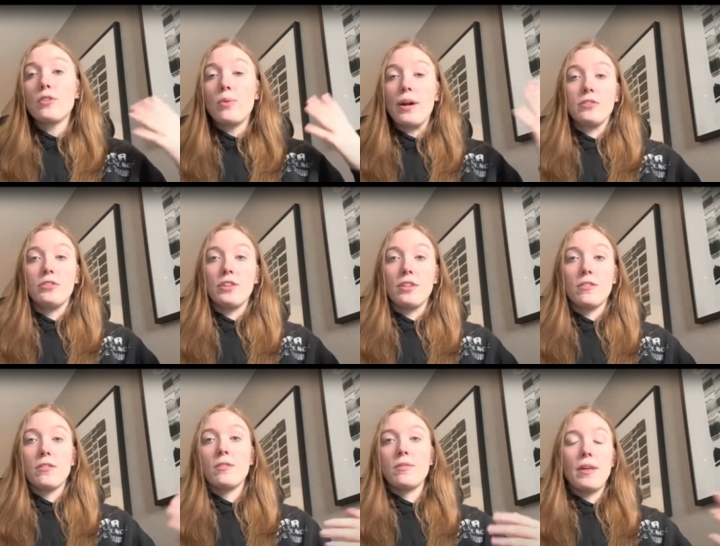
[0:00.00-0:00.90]

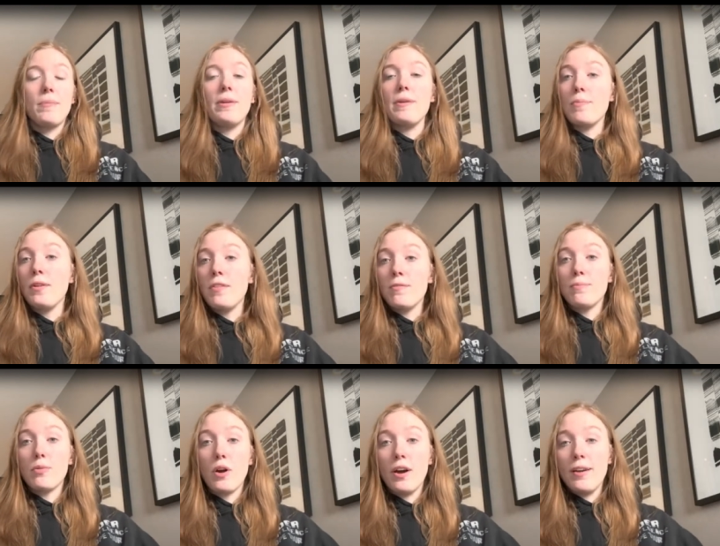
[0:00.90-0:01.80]
questions that people have
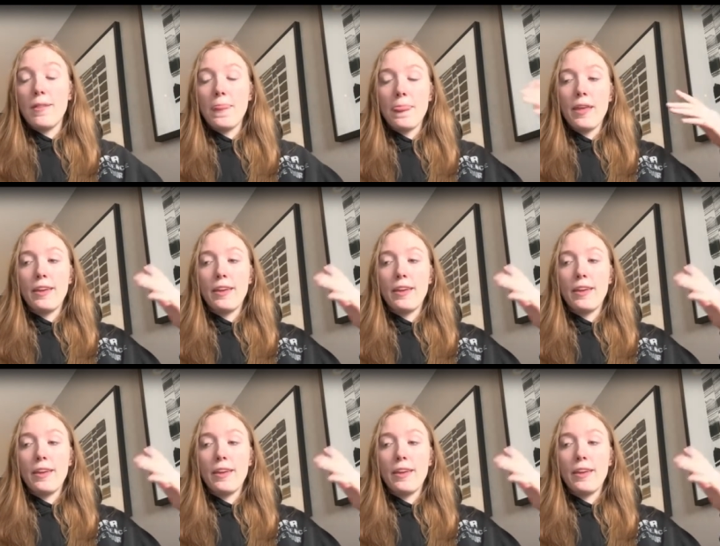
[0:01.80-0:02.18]
brought